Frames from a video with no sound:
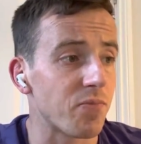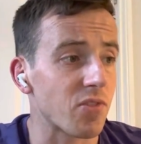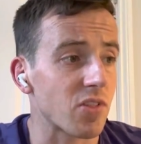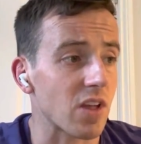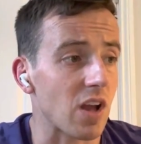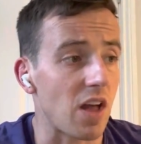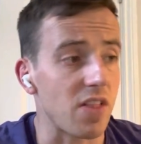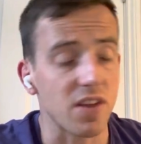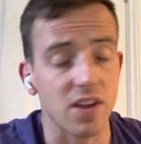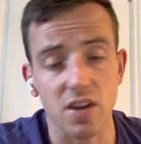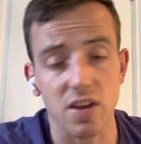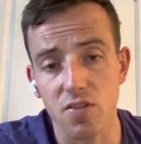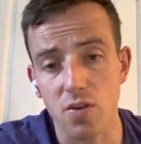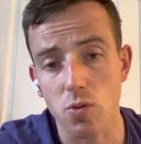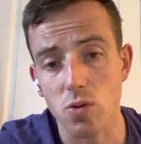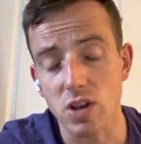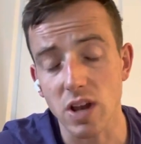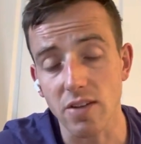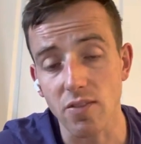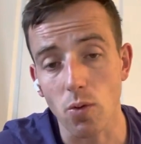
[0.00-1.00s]
I think if it
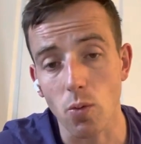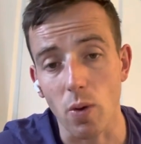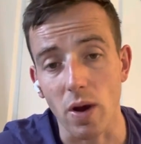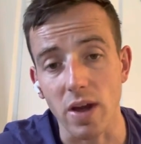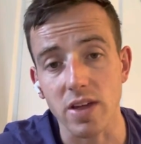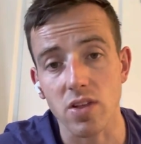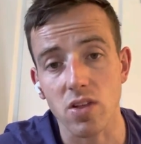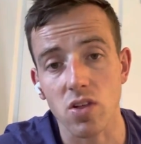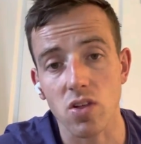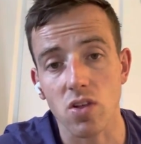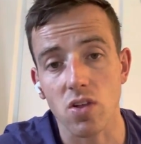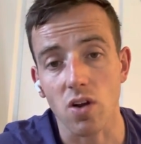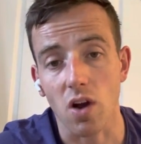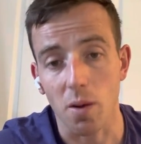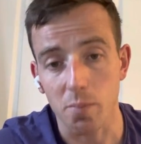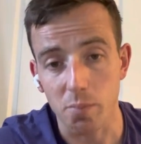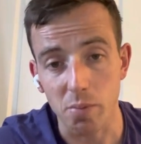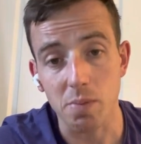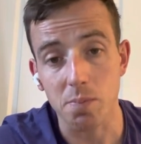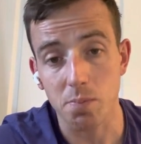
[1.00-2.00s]
was level weights,
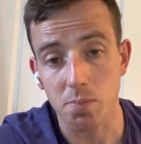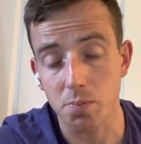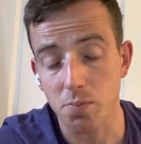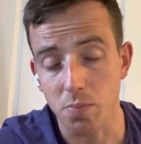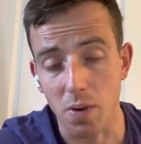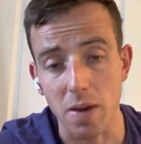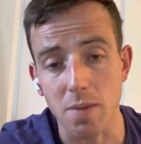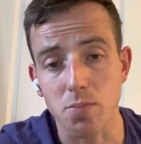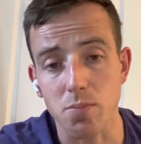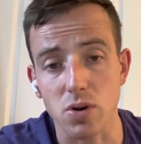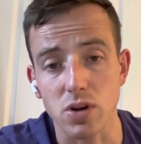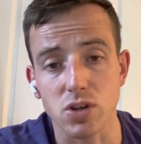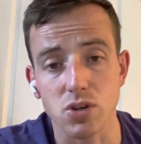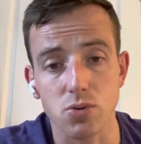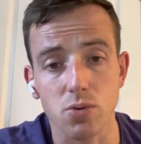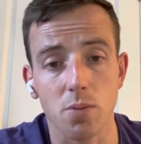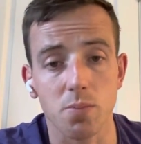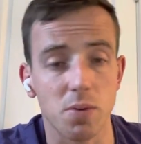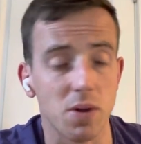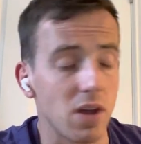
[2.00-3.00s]
Bay Bridge
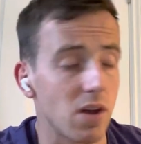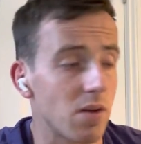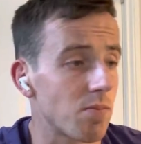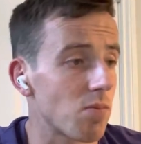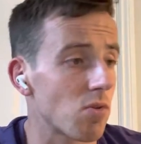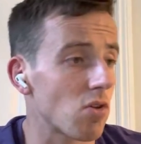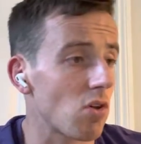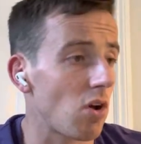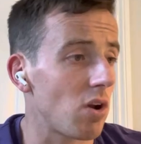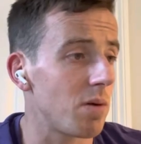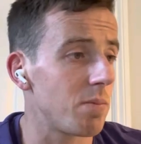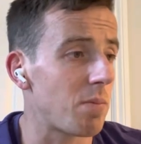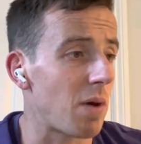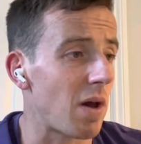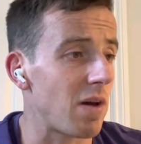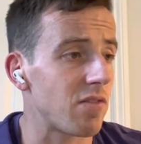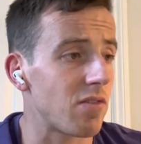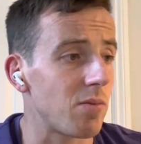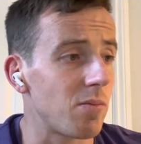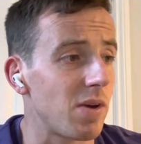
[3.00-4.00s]
would be a solid
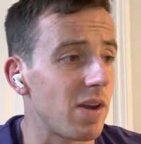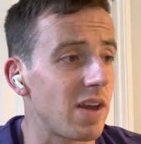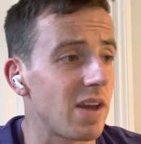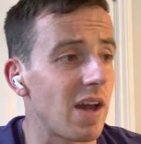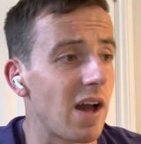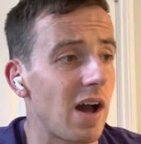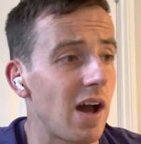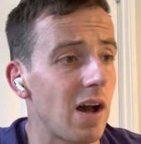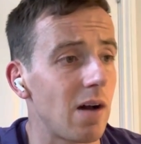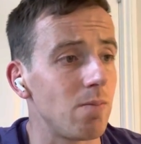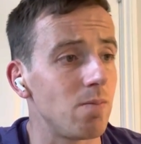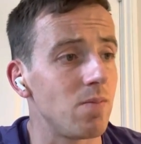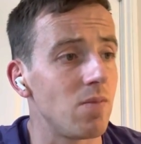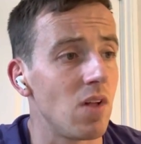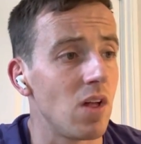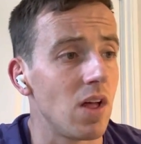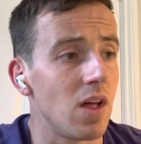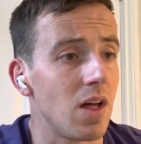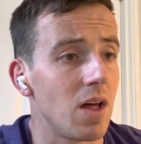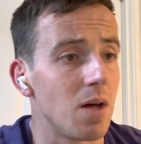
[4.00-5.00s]
bet for me,
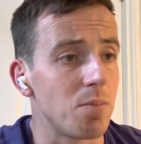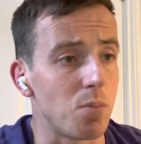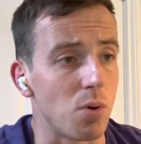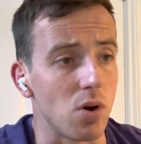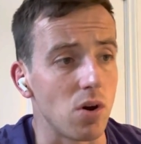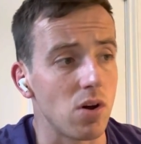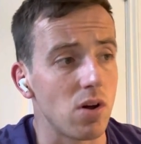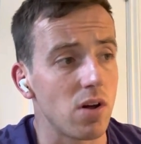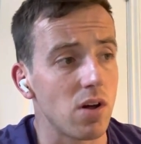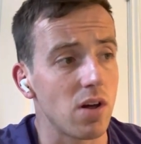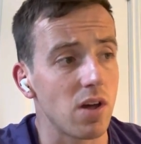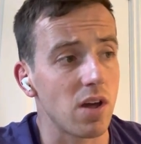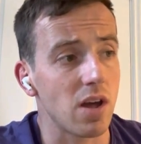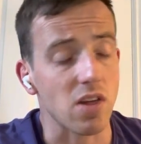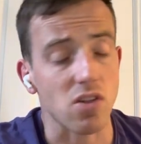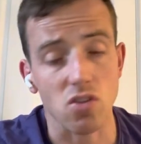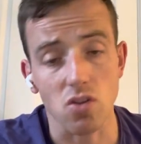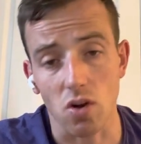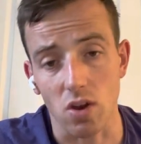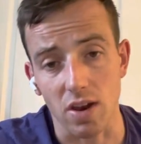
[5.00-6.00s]
but
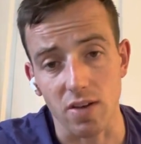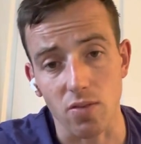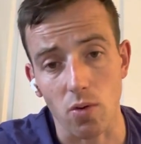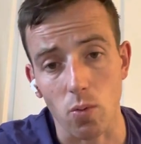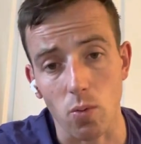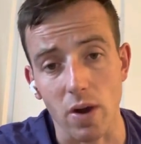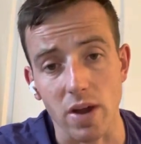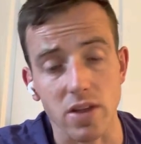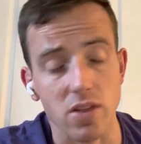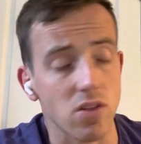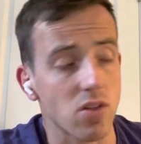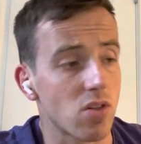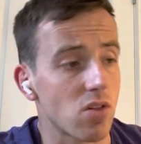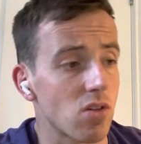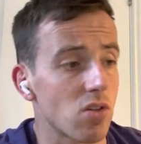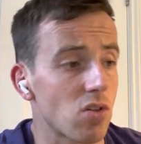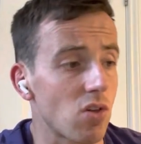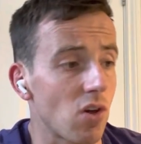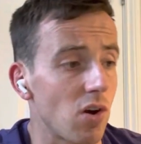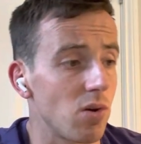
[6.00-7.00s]
it's not level weights.
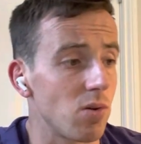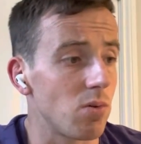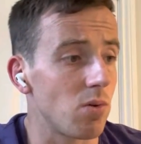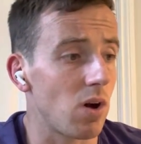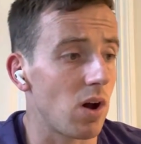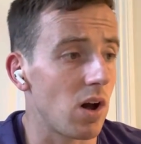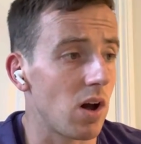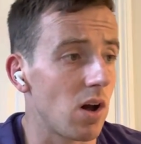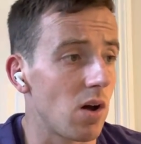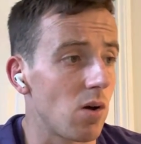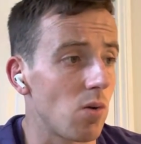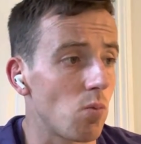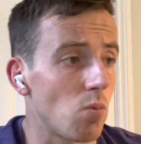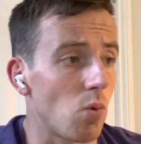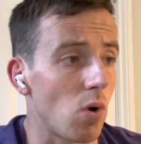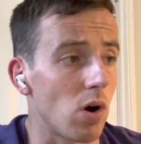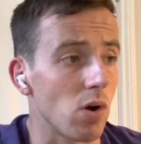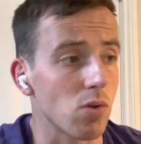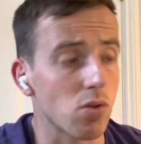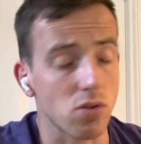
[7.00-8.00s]
So
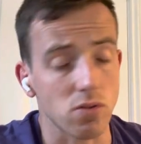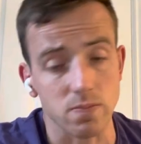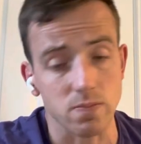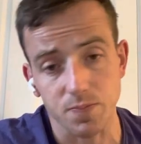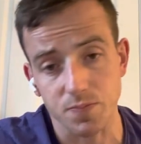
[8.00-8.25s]
whilst